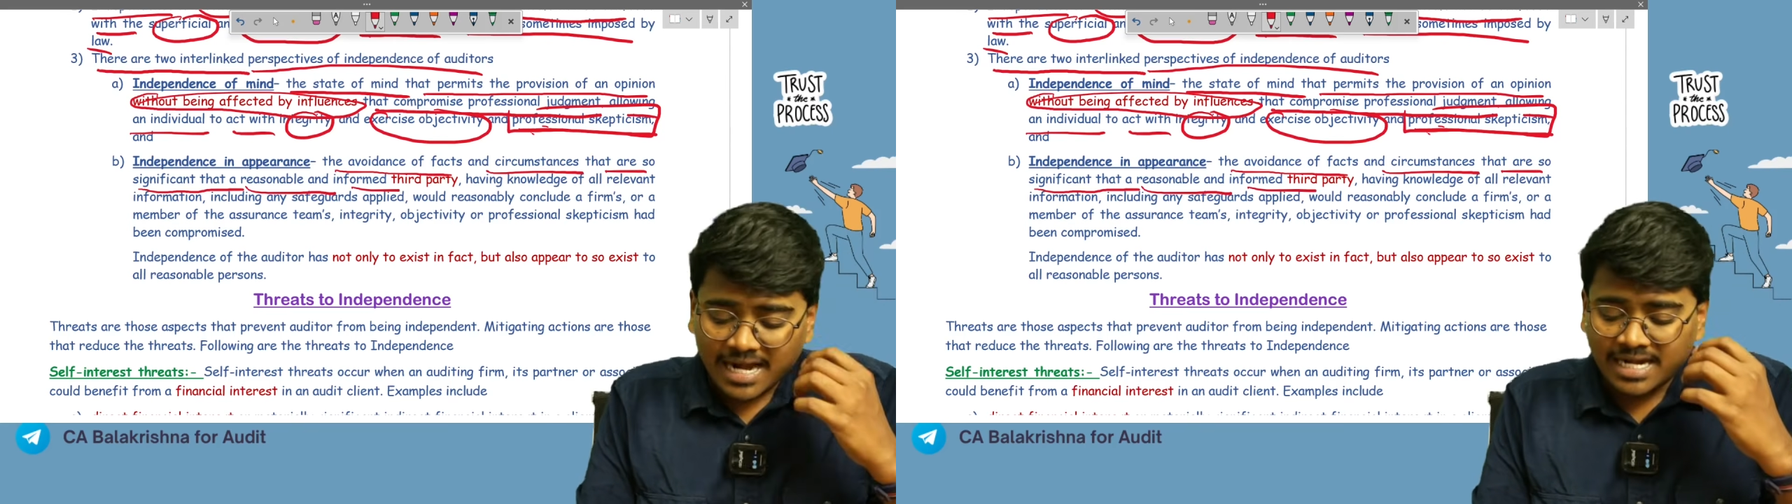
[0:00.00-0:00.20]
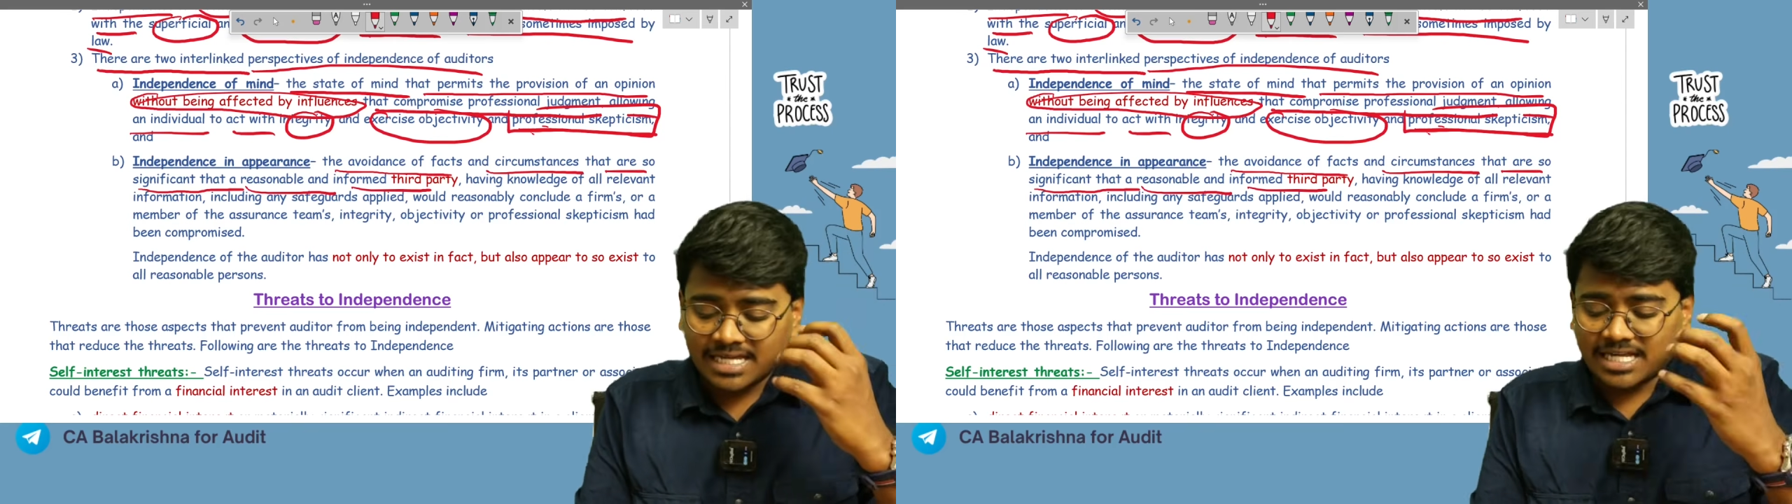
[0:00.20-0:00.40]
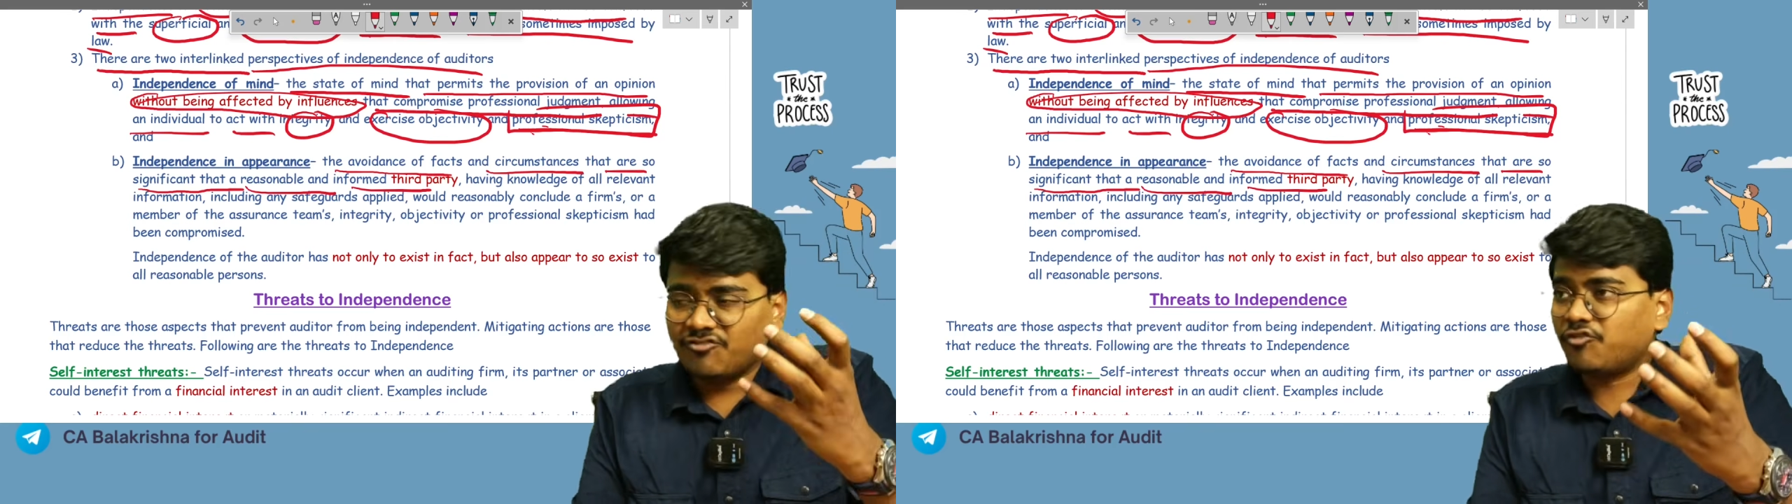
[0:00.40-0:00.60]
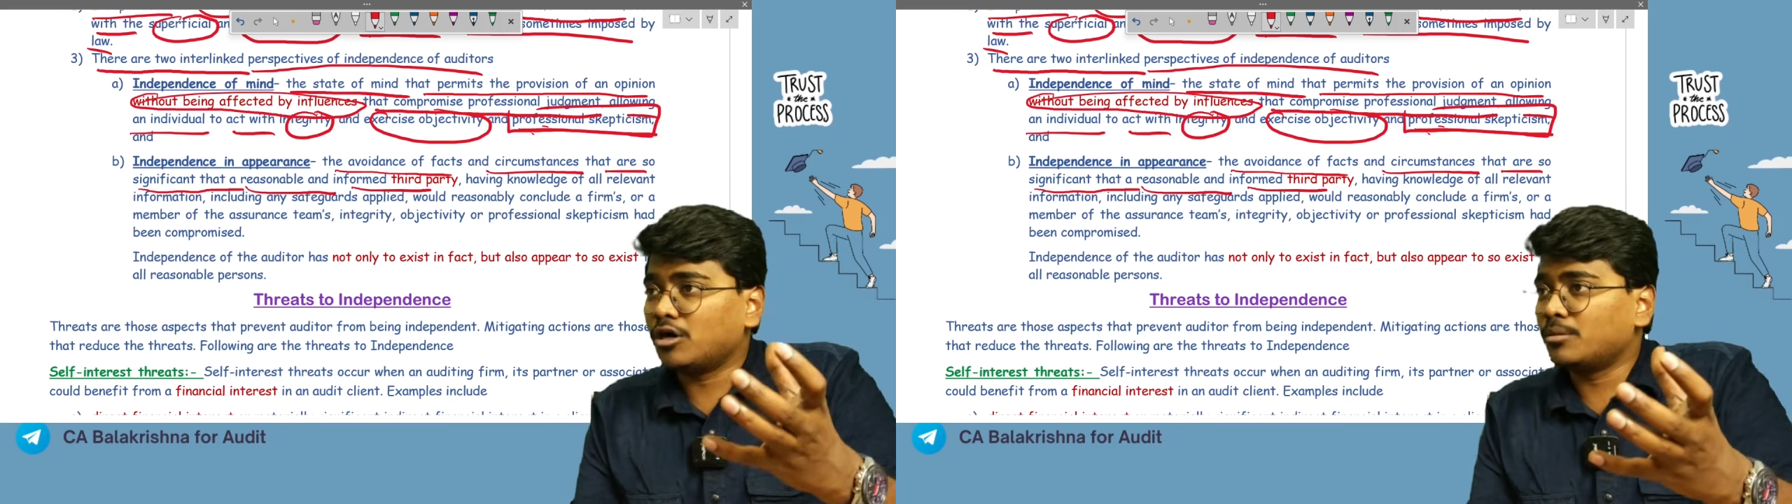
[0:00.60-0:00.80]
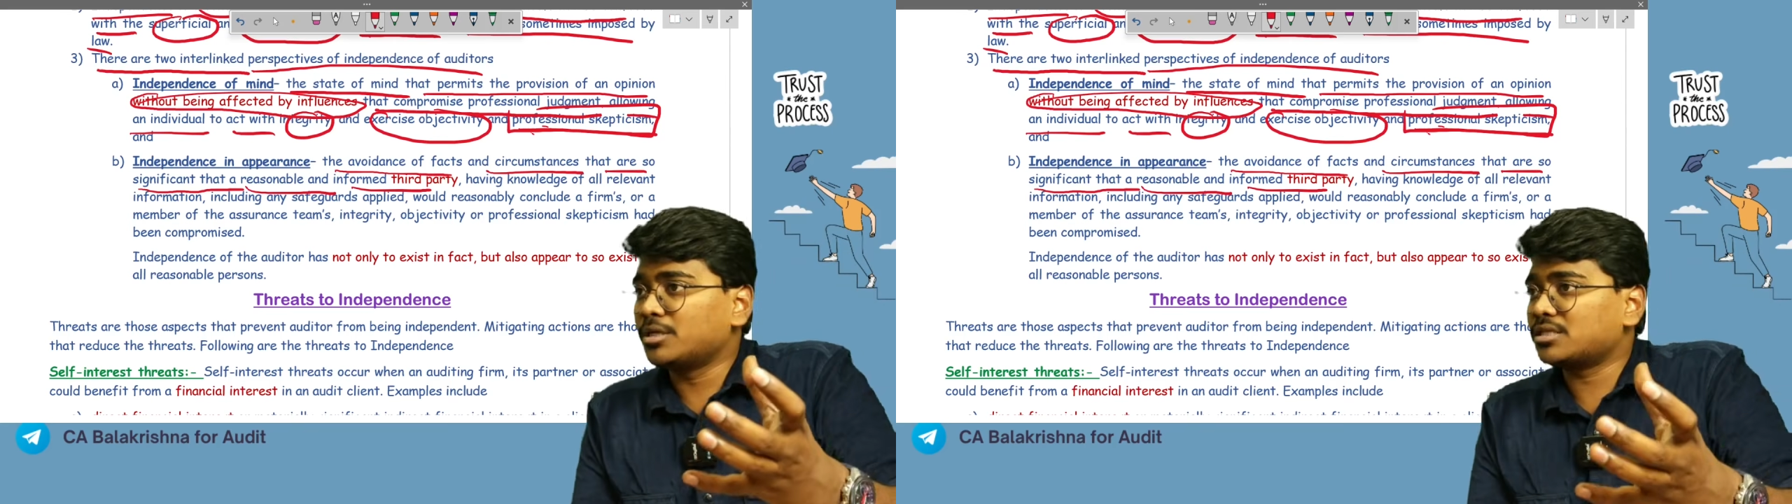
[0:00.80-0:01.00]
and
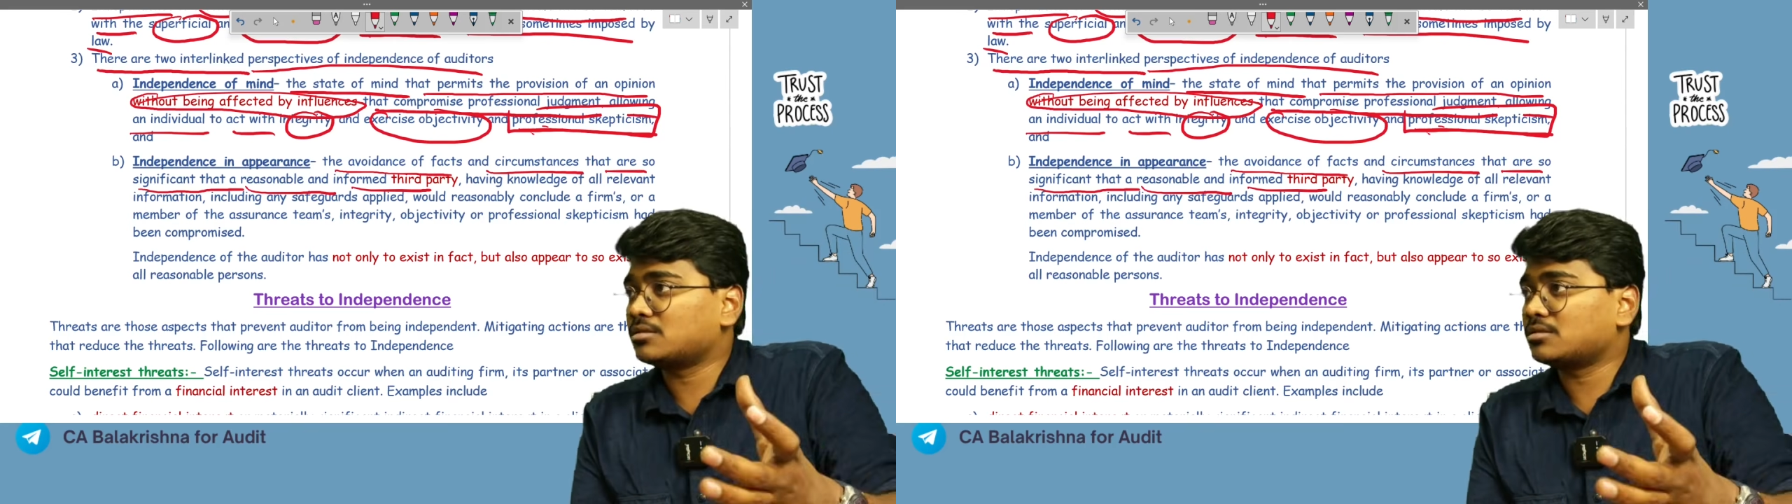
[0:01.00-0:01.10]
informed